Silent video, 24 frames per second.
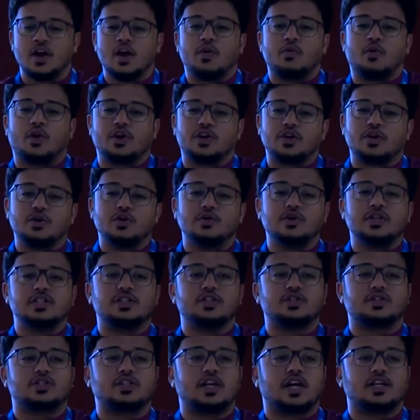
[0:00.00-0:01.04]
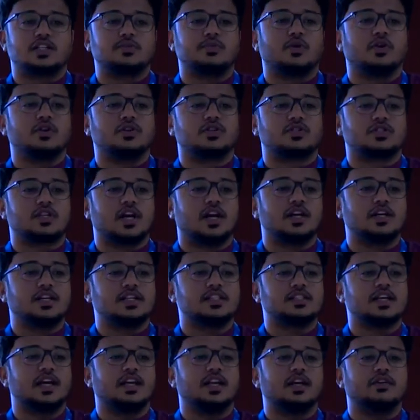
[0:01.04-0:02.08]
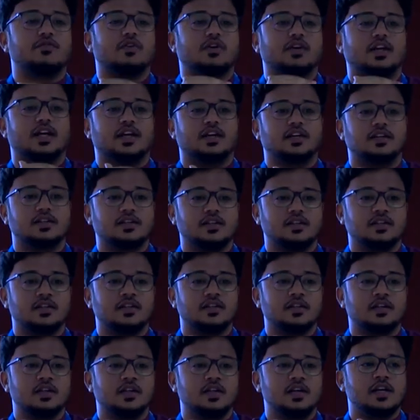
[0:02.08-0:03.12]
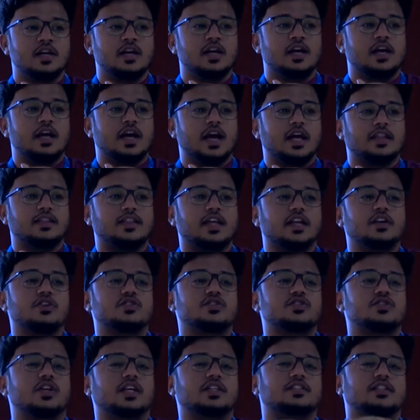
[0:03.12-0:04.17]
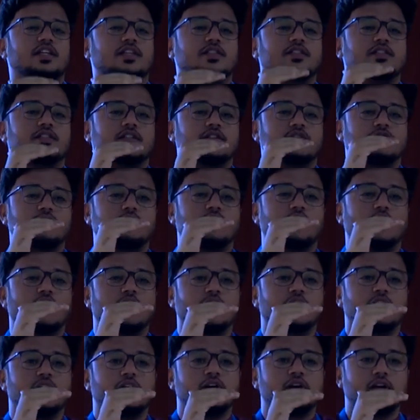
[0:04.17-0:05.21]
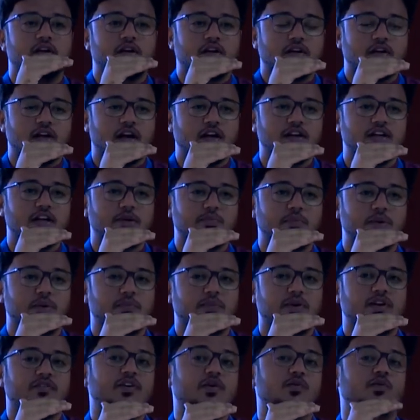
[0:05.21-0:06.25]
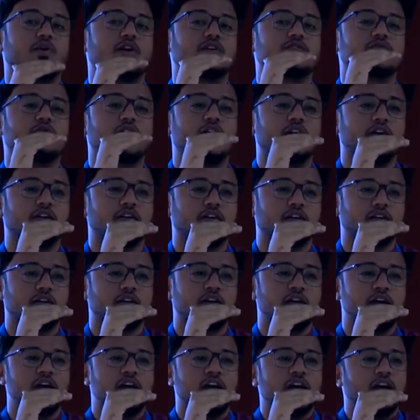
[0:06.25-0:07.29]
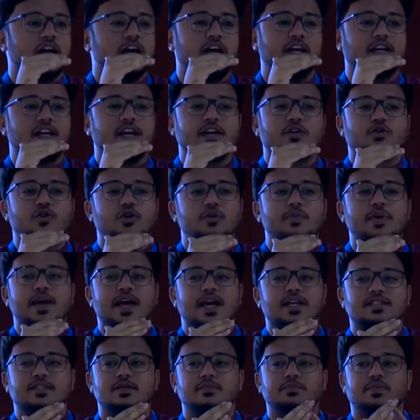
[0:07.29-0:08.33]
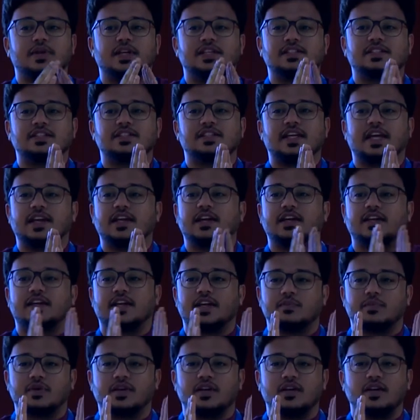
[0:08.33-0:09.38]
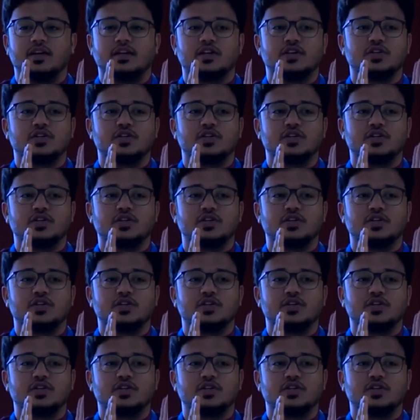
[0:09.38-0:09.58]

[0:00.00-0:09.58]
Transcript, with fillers: What you do is you start small, you start designing for 10 and then you stress test it for 100 people if it works for 100 it, it could be as simple as designing a table.